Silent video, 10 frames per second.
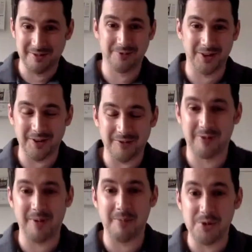on the phone
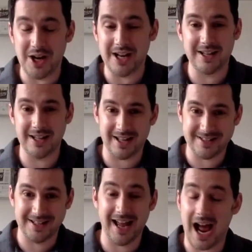from M&G
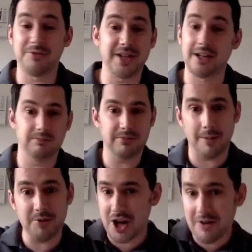today. I've said, look,
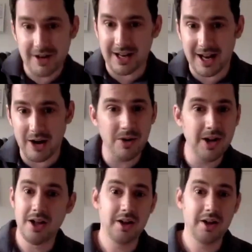M&G are in here now.